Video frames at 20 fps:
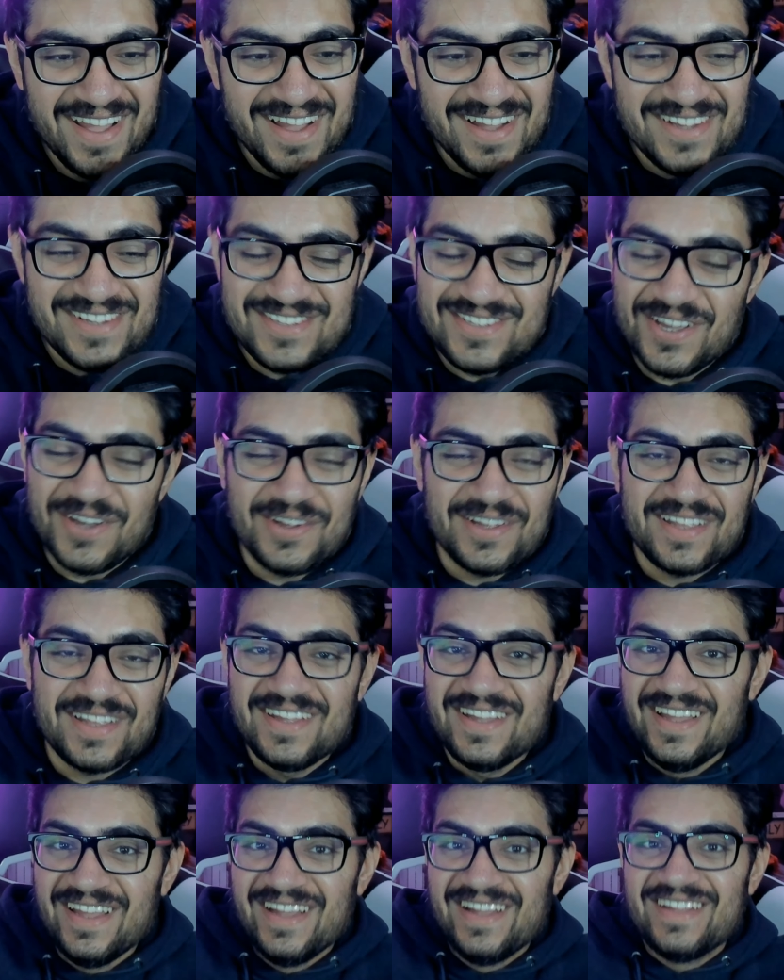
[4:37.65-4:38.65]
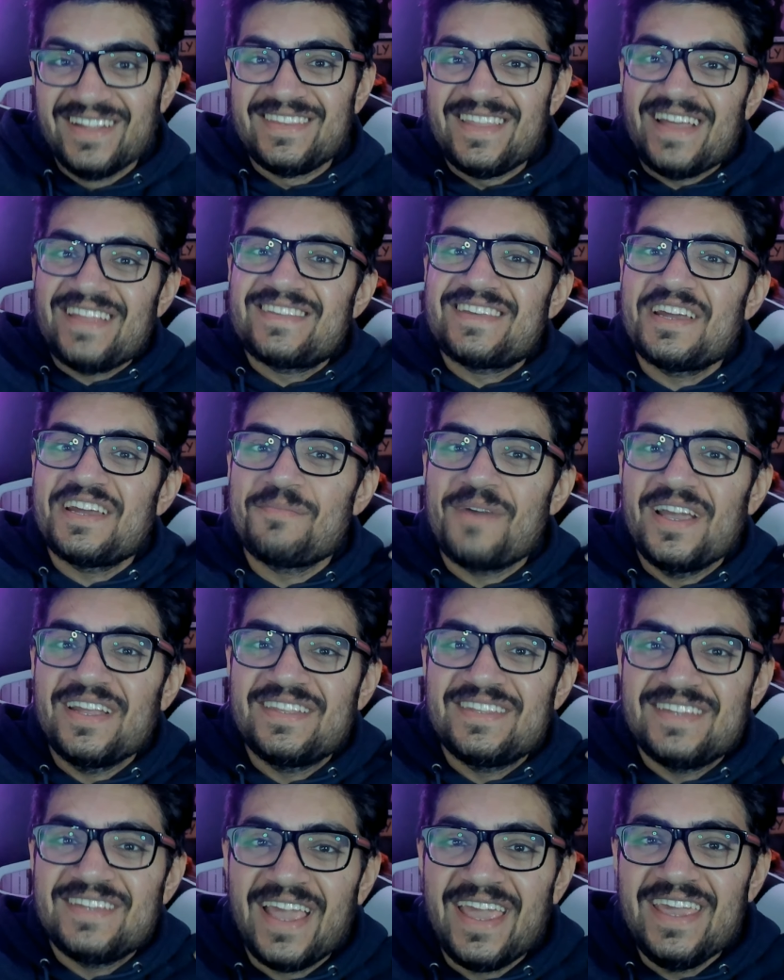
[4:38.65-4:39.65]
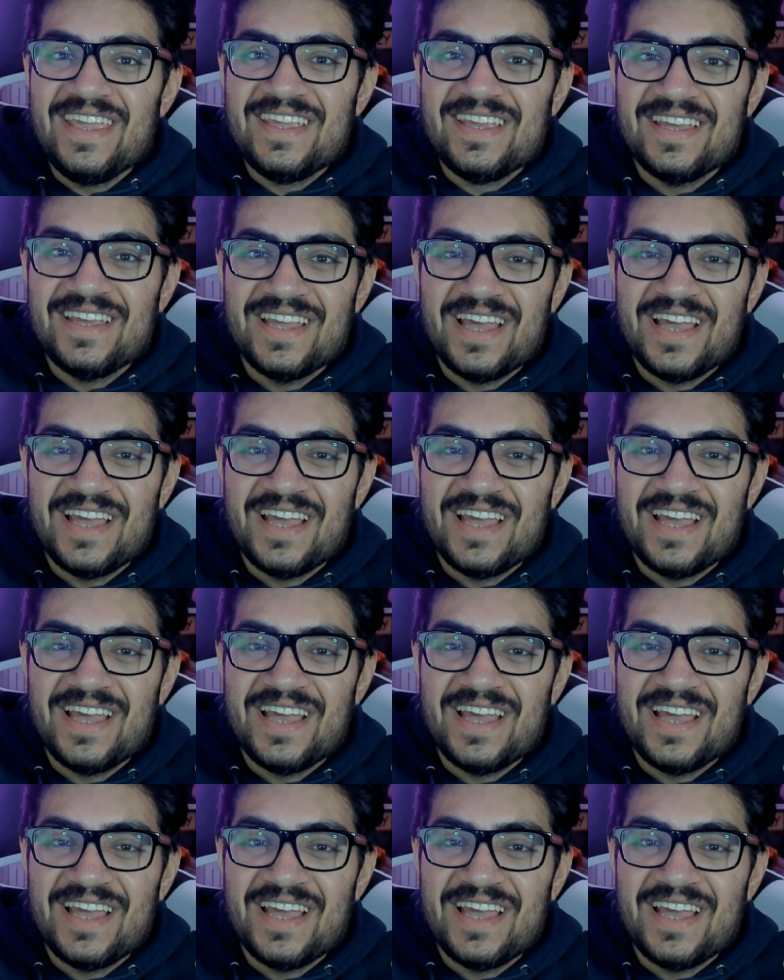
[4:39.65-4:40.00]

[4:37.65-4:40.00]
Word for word: So that's kind of my take.